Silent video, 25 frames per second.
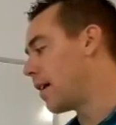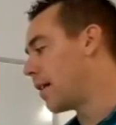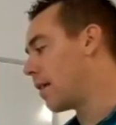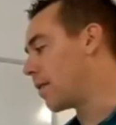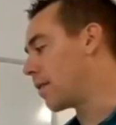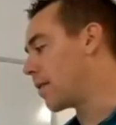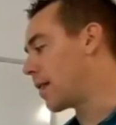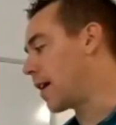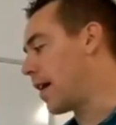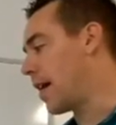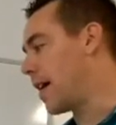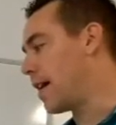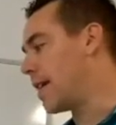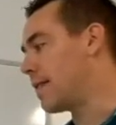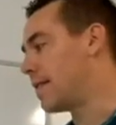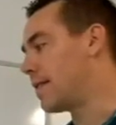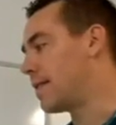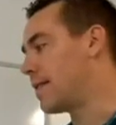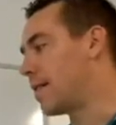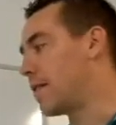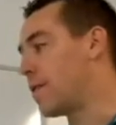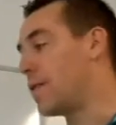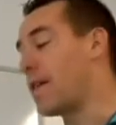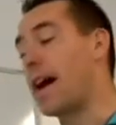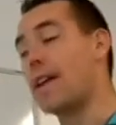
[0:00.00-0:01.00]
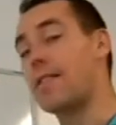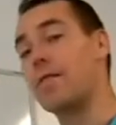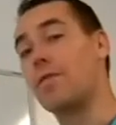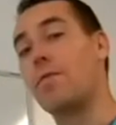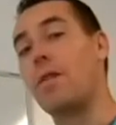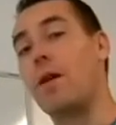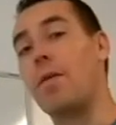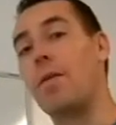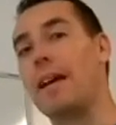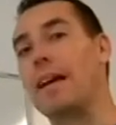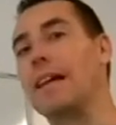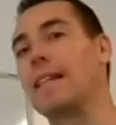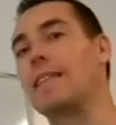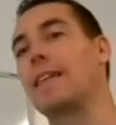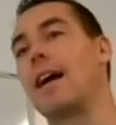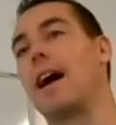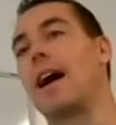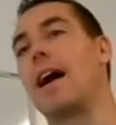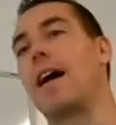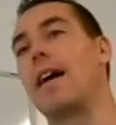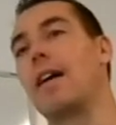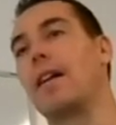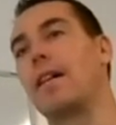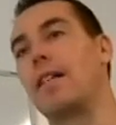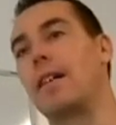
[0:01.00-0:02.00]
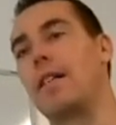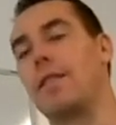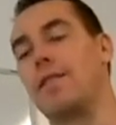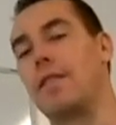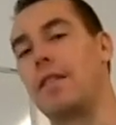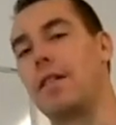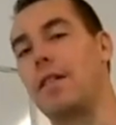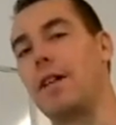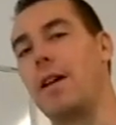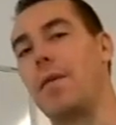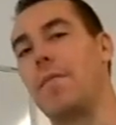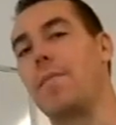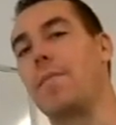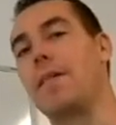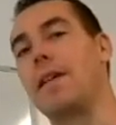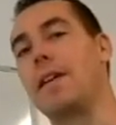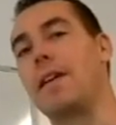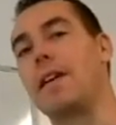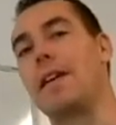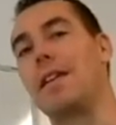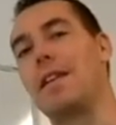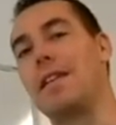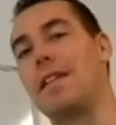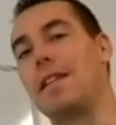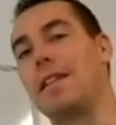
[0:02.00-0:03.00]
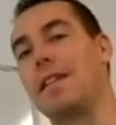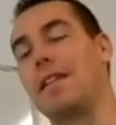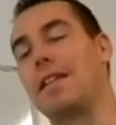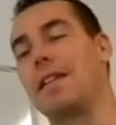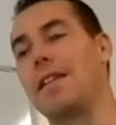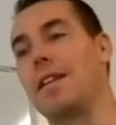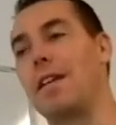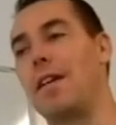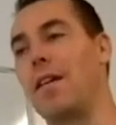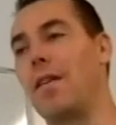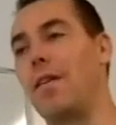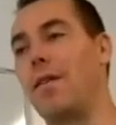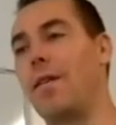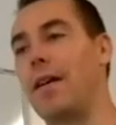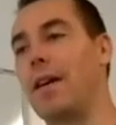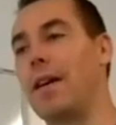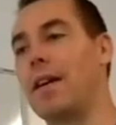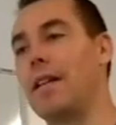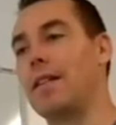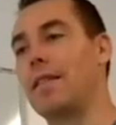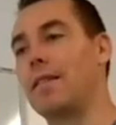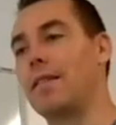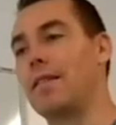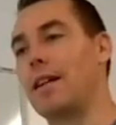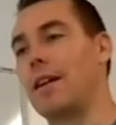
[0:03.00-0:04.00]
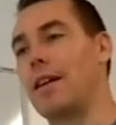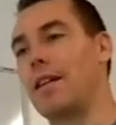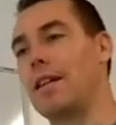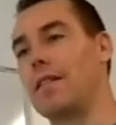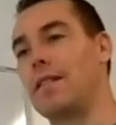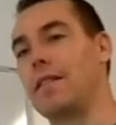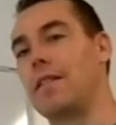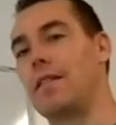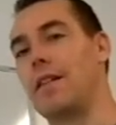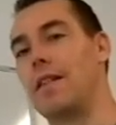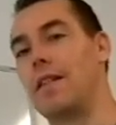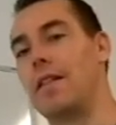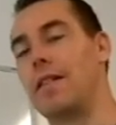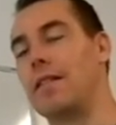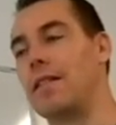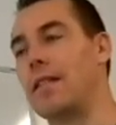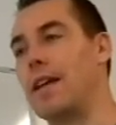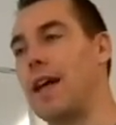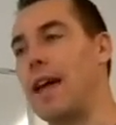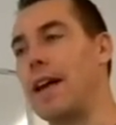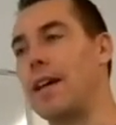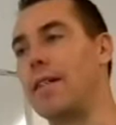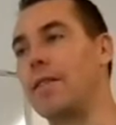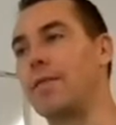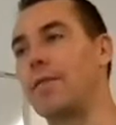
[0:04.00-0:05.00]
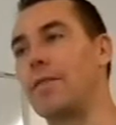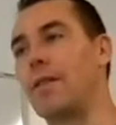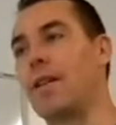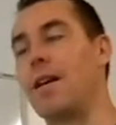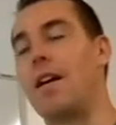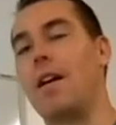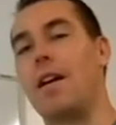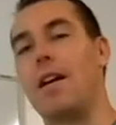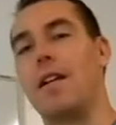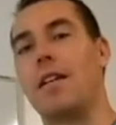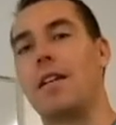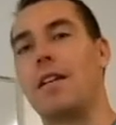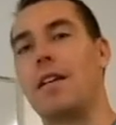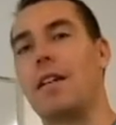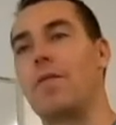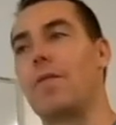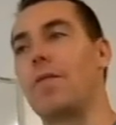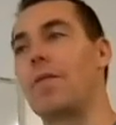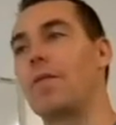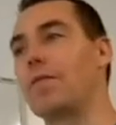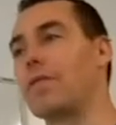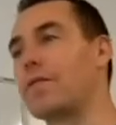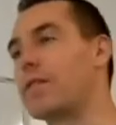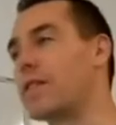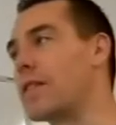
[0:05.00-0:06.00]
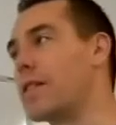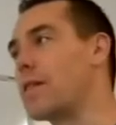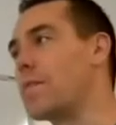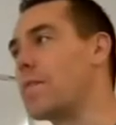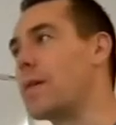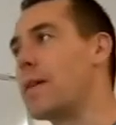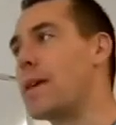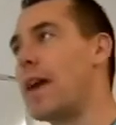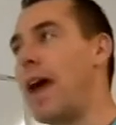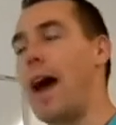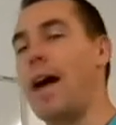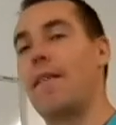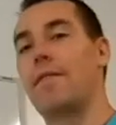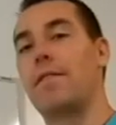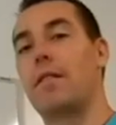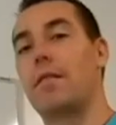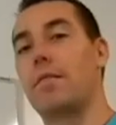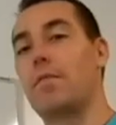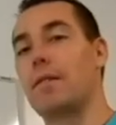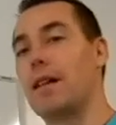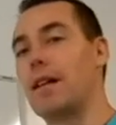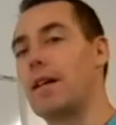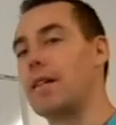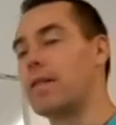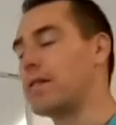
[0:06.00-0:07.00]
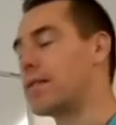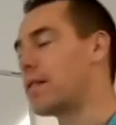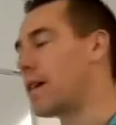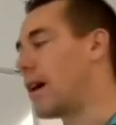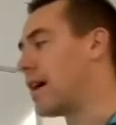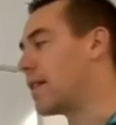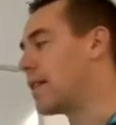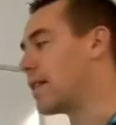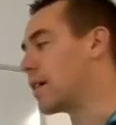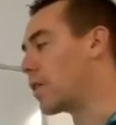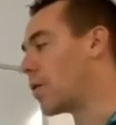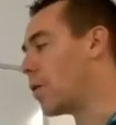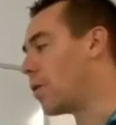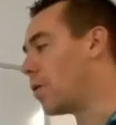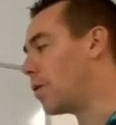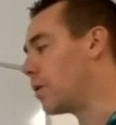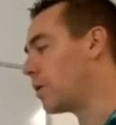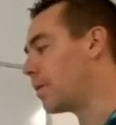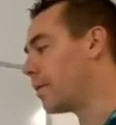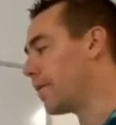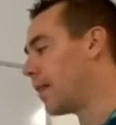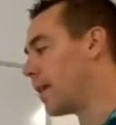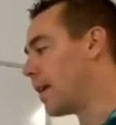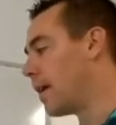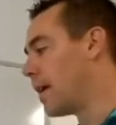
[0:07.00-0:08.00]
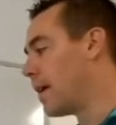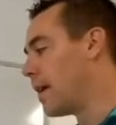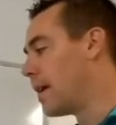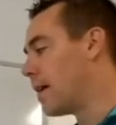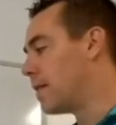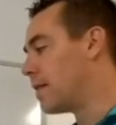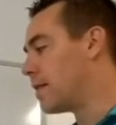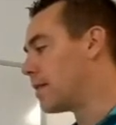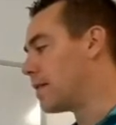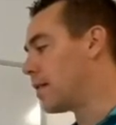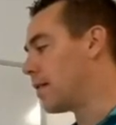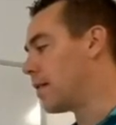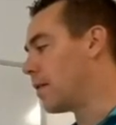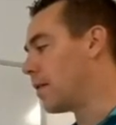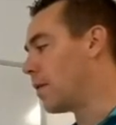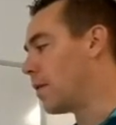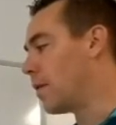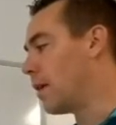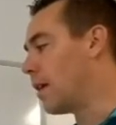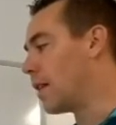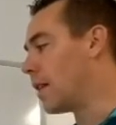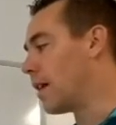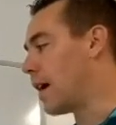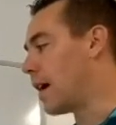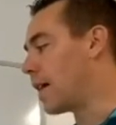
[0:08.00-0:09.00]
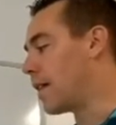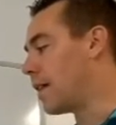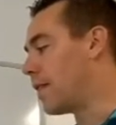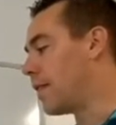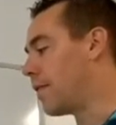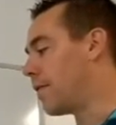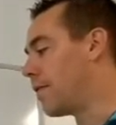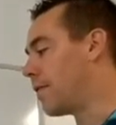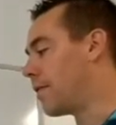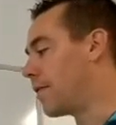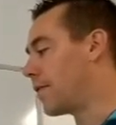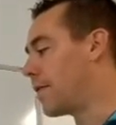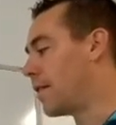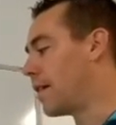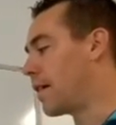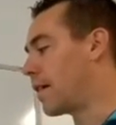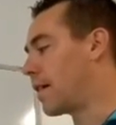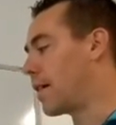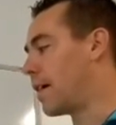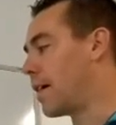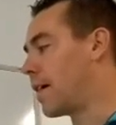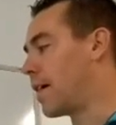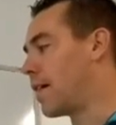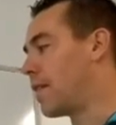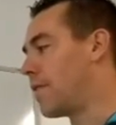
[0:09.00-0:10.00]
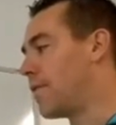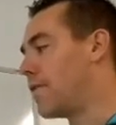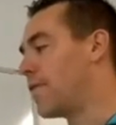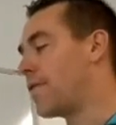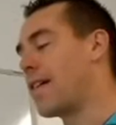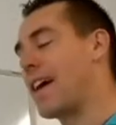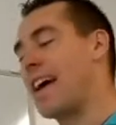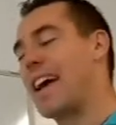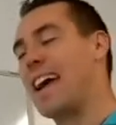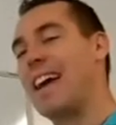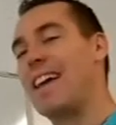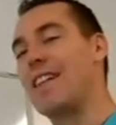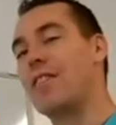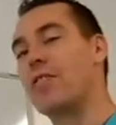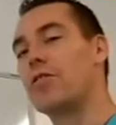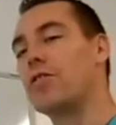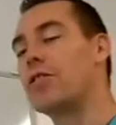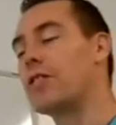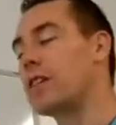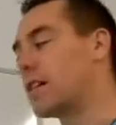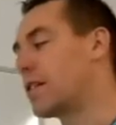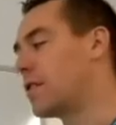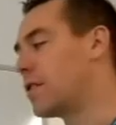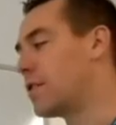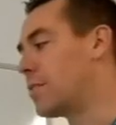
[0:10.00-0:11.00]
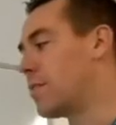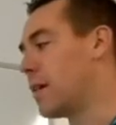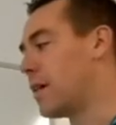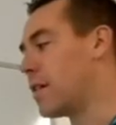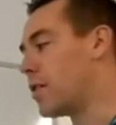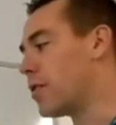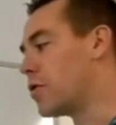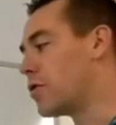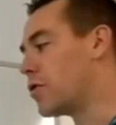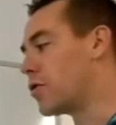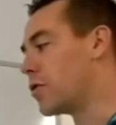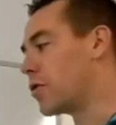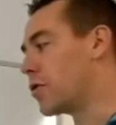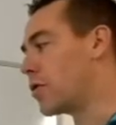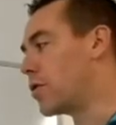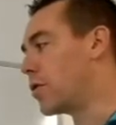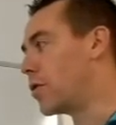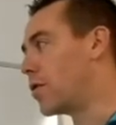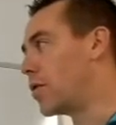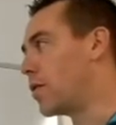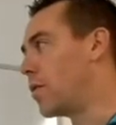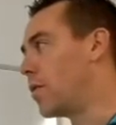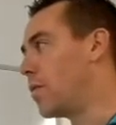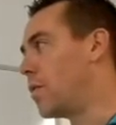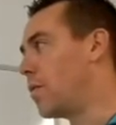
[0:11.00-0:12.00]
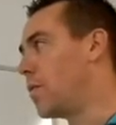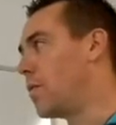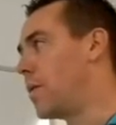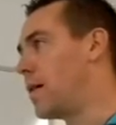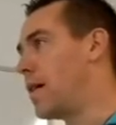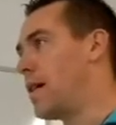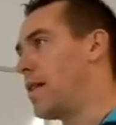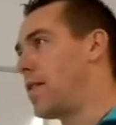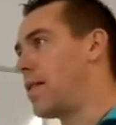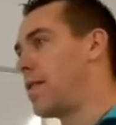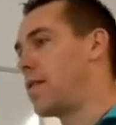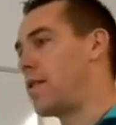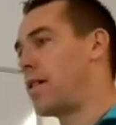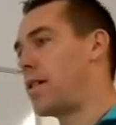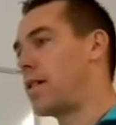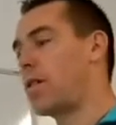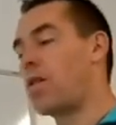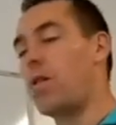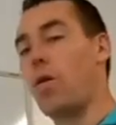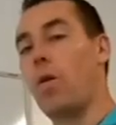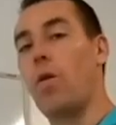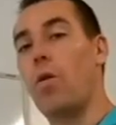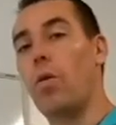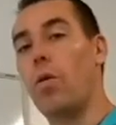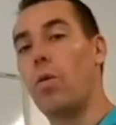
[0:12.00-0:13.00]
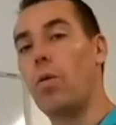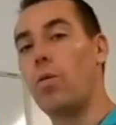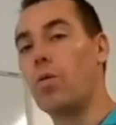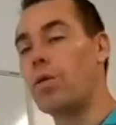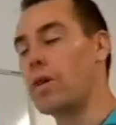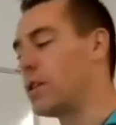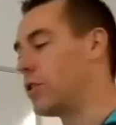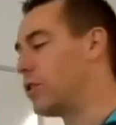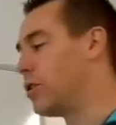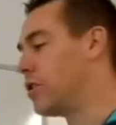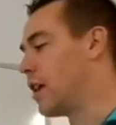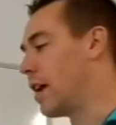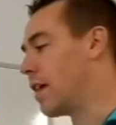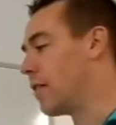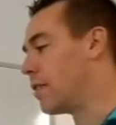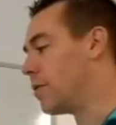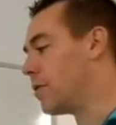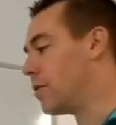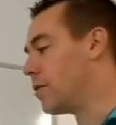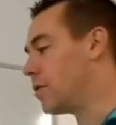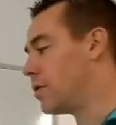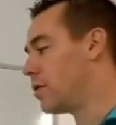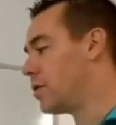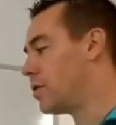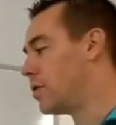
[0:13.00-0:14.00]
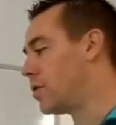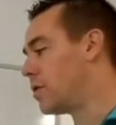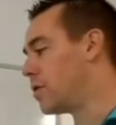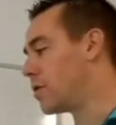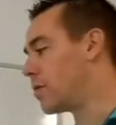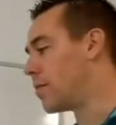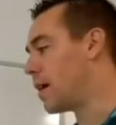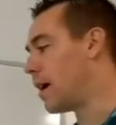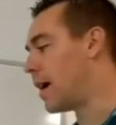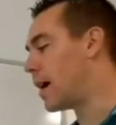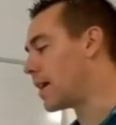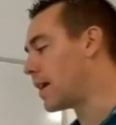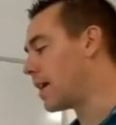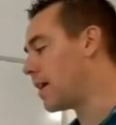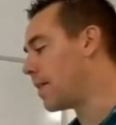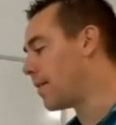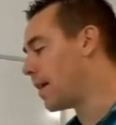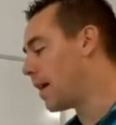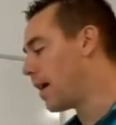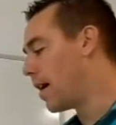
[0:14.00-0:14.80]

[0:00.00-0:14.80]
Okay, so that's why we get tired if you come in, and kind of sit down. You get real sleepy after being outside in the cold. So a lot of kind of energy expenditure with cold challenges to your body.